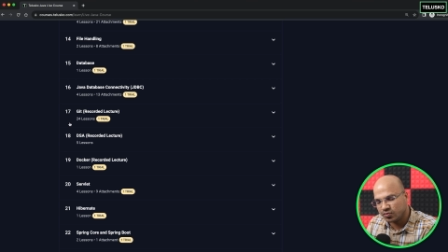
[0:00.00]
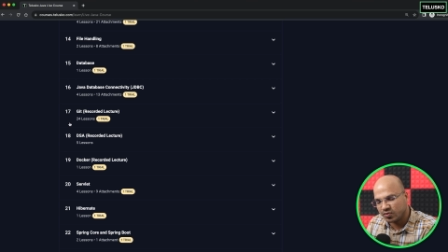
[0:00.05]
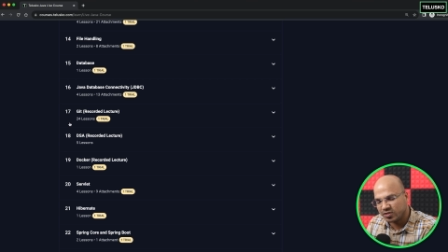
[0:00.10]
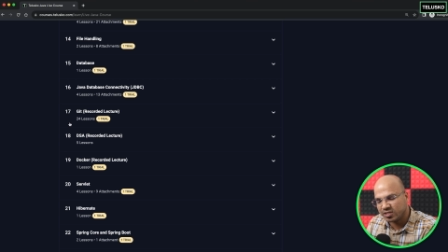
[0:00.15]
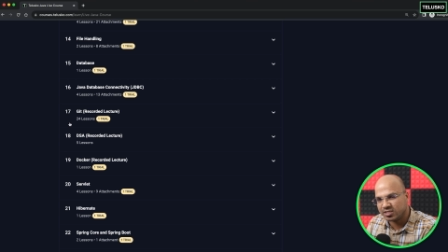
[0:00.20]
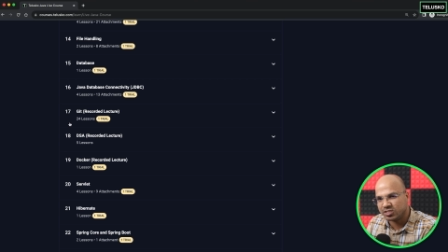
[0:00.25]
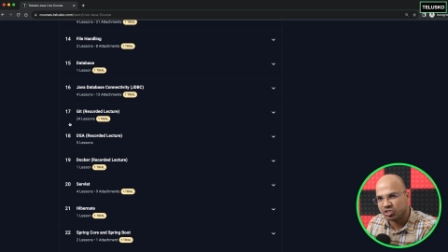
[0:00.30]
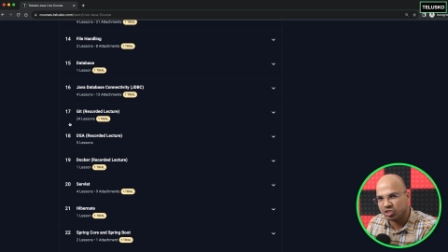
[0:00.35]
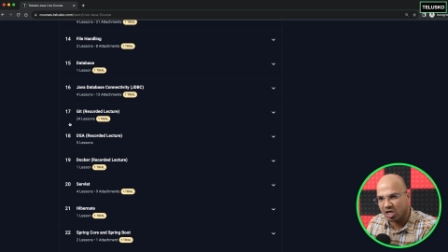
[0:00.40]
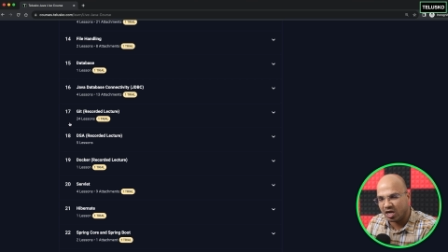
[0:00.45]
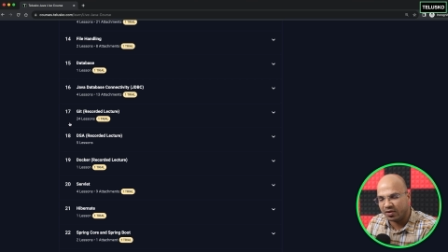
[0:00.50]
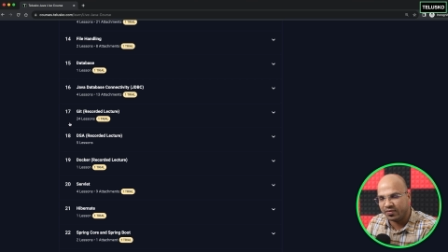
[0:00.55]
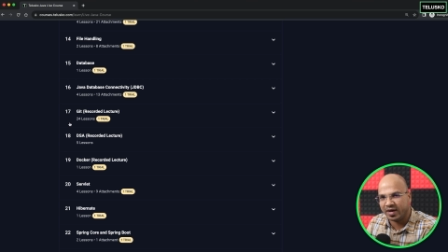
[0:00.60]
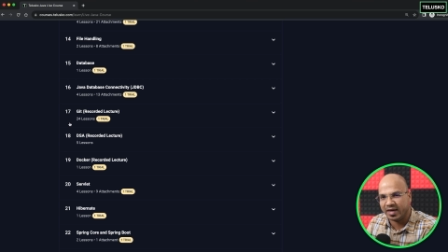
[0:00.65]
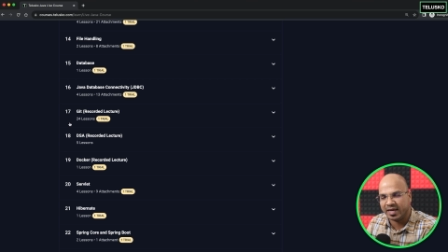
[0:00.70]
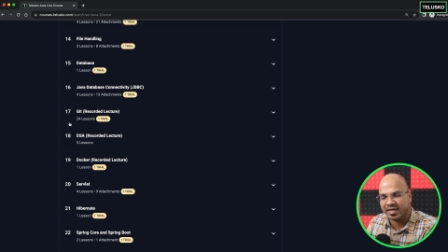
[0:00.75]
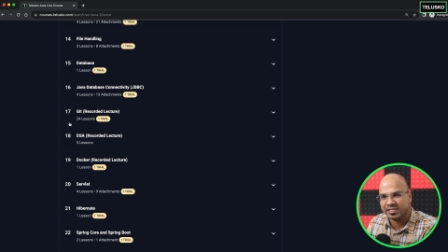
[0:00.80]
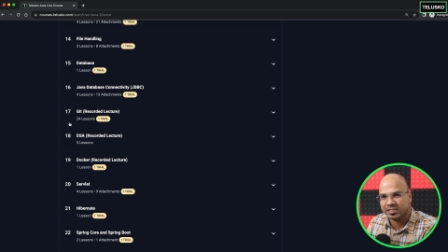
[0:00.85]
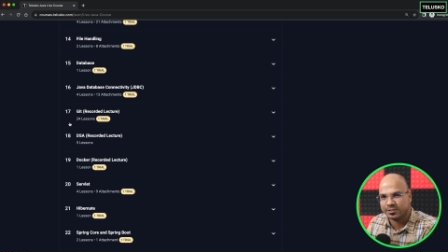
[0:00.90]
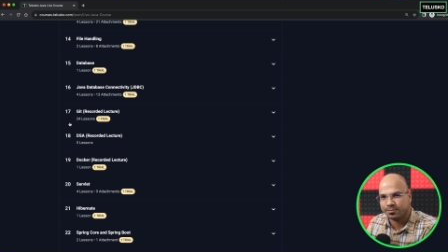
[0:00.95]
which is Java
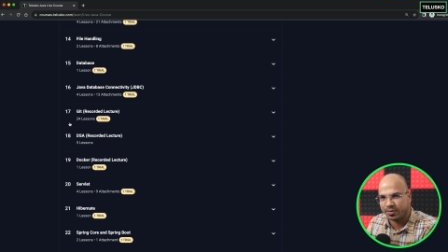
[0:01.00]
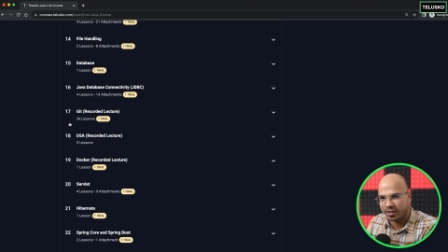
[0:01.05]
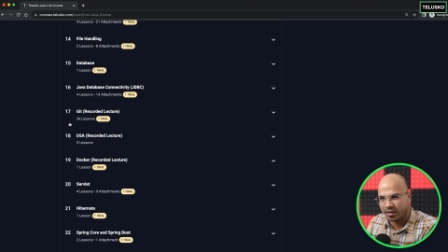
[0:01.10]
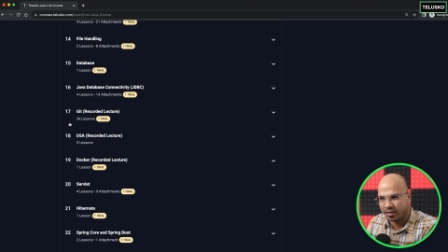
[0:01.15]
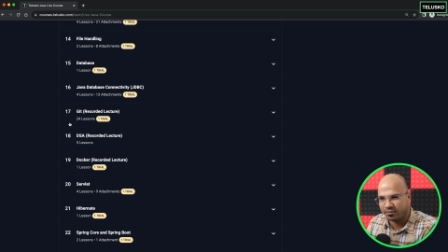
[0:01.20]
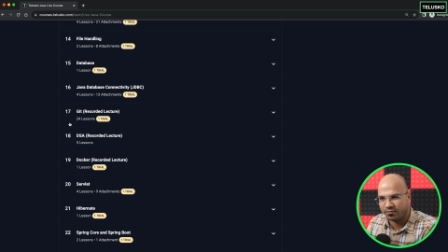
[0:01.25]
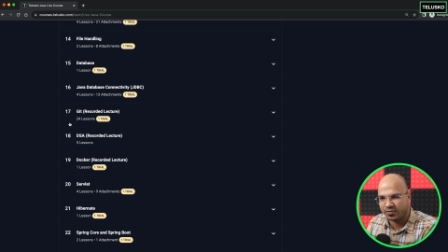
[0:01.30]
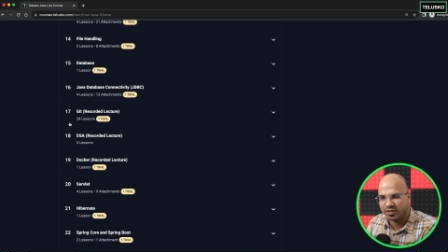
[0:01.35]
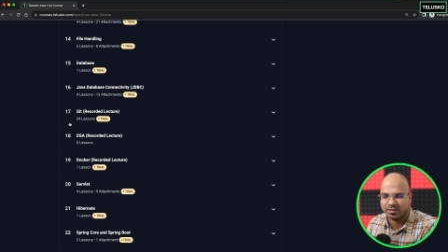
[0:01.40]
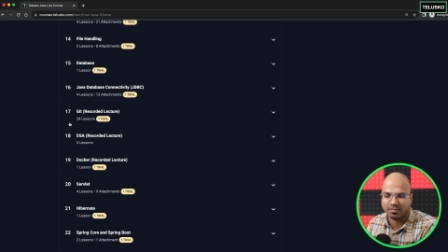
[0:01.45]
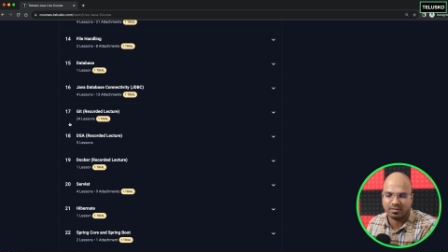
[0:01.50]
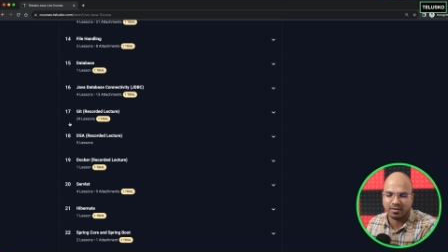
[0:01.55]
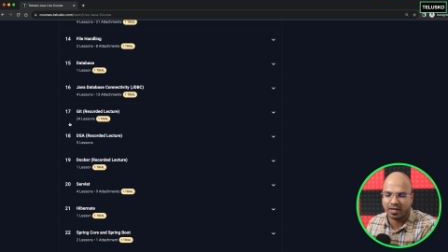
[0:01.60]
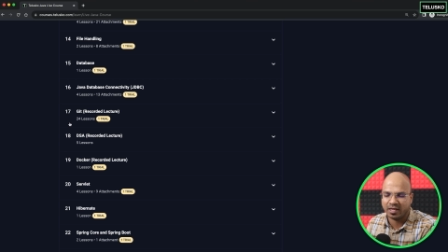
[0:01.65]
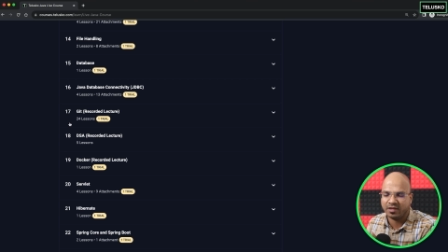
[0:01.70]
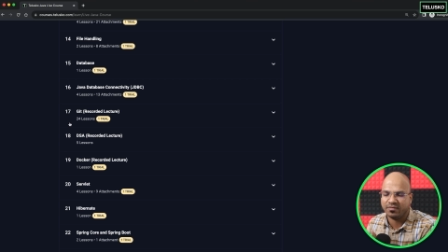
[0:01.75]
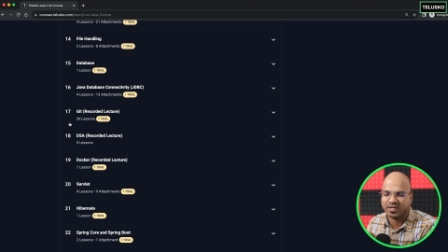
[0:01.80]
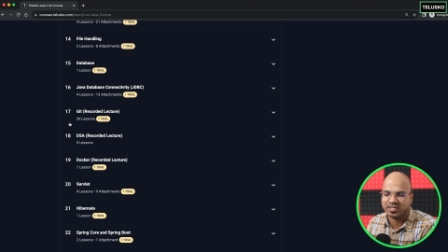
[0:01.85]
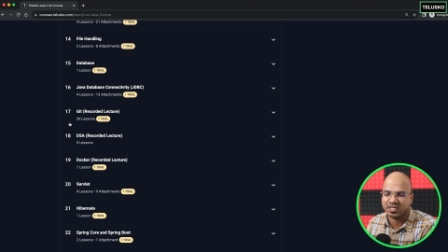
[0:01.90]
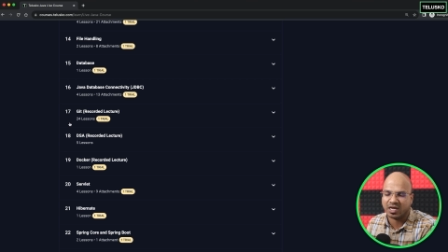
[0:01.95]
and Spring, which,
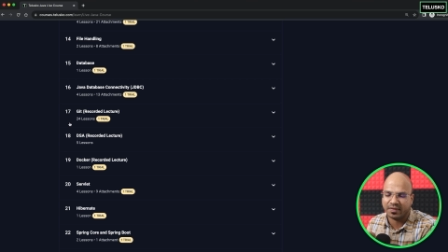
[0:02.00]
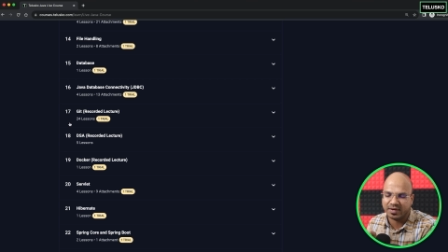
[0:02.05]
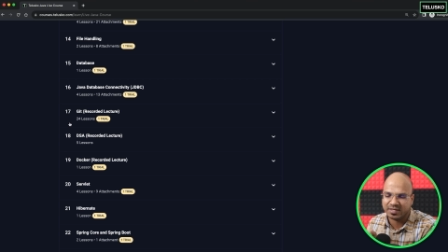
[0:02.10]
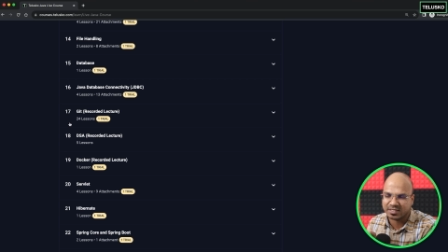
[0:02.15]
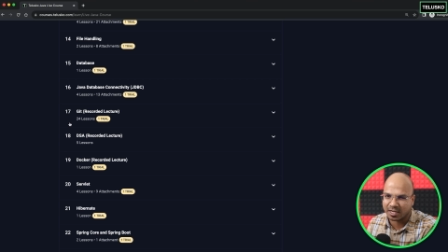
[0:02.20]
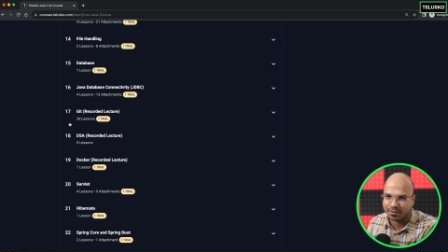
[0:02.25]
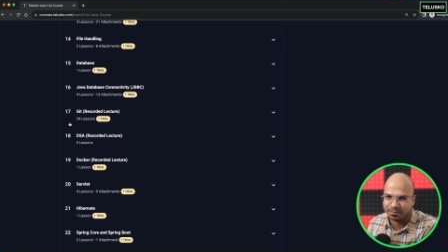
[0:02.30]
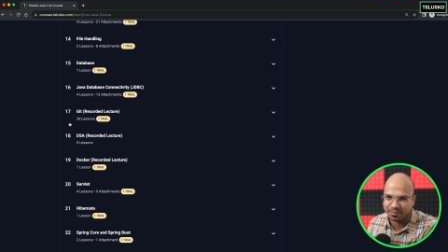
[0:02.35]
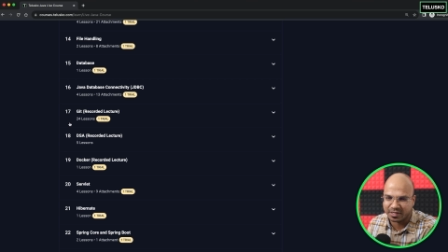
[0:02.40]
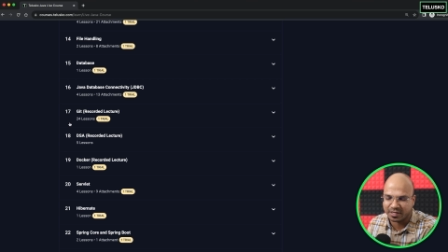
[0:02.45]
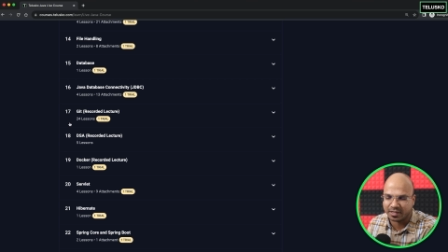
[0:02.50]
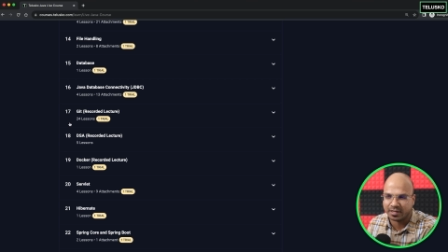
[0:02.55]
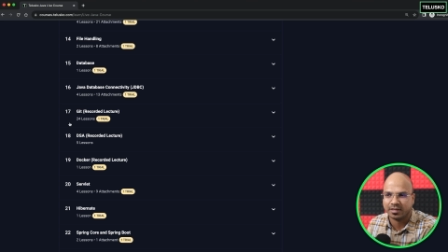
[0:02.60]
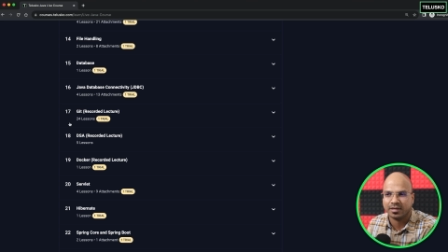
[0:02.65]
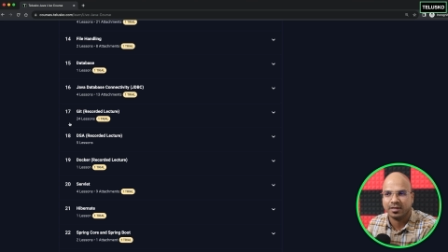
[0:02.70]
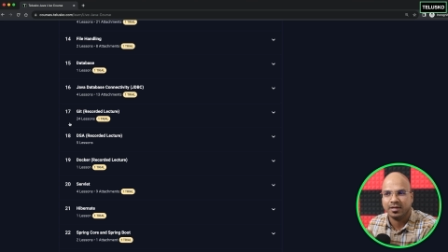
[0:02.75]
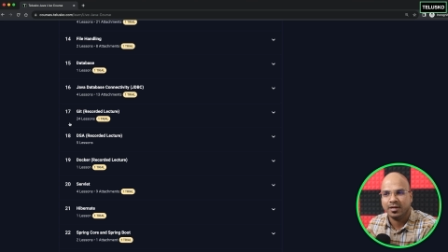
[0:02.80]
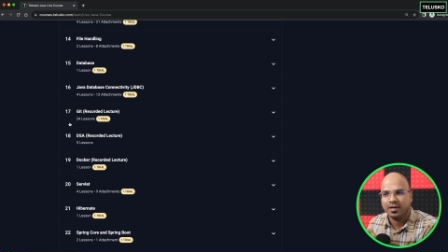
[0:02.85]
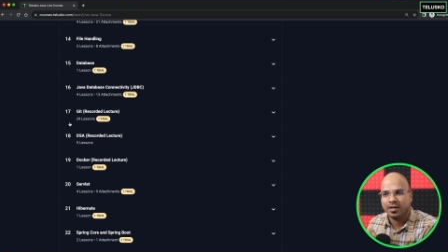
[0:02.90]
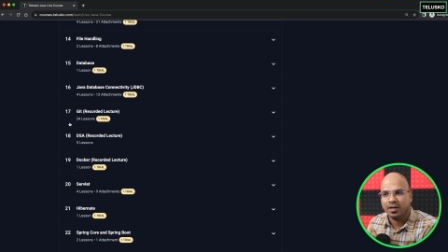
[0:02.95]
anyway, Java is completed.